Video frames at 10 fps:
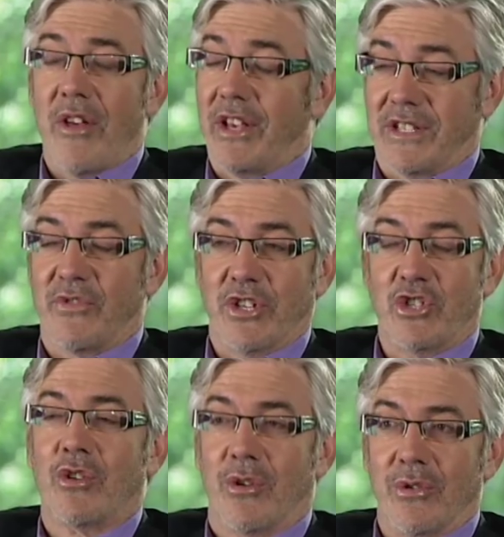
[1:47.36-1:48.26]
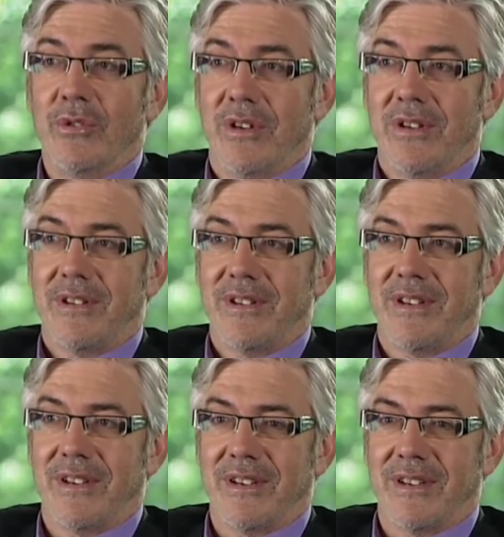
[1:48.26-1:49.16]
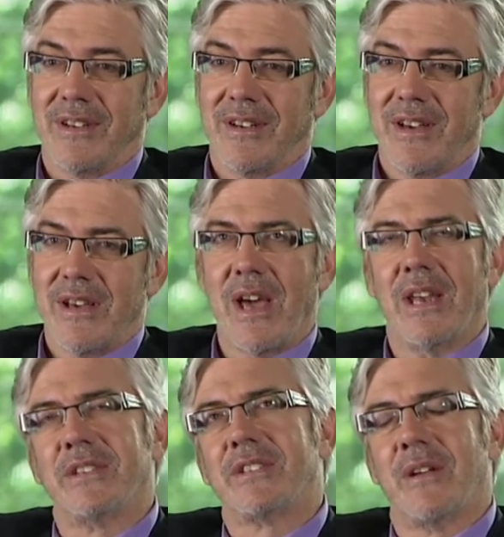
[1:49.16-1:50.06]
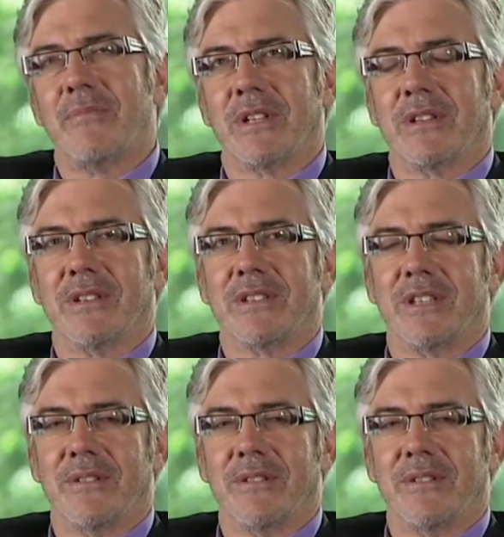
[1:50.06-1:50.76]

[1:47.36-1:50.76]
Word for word: I think it's very true, uh, and it's something that.